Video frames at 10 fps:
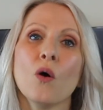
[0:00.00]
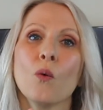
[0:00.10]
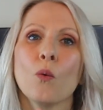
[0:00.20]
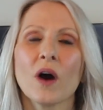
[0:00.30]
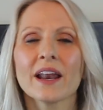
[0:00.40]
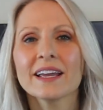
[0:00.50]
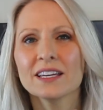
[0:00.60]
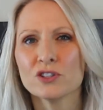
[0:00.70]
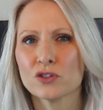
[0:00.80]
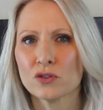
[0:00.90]
what I
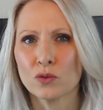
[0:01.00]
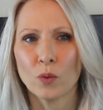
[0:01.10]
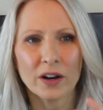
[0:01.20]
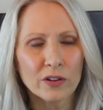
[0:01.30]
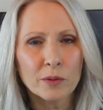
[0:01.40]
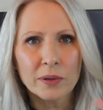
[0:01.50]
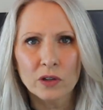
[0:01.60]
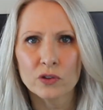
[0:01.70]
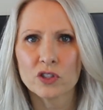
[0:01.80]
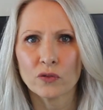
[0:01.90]
can do, what are the
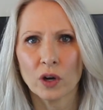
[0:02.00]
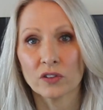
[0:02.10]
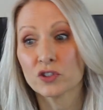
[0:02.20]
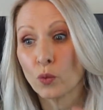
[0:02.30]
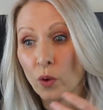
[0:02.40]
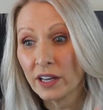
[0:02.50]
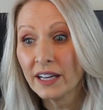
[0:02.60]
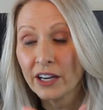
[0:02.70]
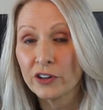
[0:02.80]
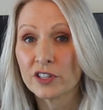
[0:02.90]
pillars of wellness, or what are
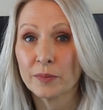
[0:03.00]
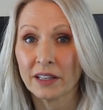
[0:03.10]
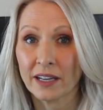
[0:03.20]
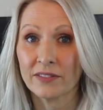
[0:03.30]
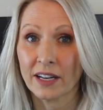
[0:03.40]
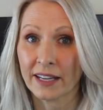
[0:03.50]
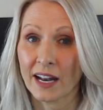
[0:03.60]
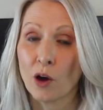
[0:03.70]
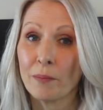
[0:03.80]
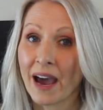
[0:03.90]
the areas in my life that I can
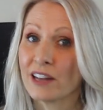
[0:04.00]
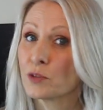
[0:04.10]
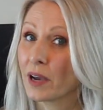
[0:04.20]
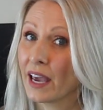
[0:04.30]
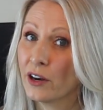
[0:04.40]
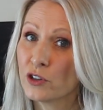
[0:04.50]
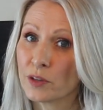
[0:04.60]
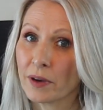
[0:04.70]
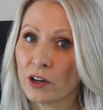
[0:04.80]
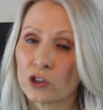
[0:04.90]
help manage my
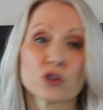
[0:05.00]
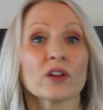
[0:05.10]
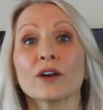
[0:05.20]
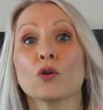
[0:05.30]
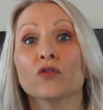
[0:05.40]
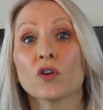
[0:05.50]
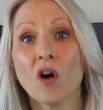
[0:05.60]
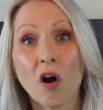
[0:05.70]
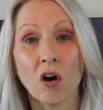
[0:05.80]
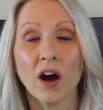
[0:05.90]
energy better so that
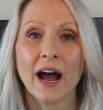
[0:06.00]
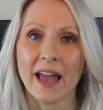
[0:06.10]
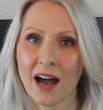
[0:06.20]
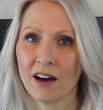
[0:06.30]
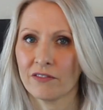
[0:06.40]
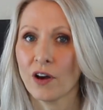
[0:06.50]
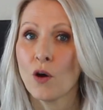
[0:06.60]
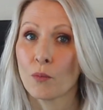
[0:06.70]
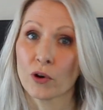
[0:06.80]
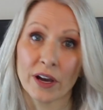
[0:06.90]
overall I have
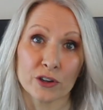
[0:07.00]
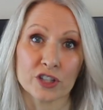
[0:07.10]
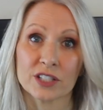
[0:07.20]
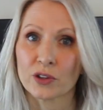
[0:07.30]
more energy.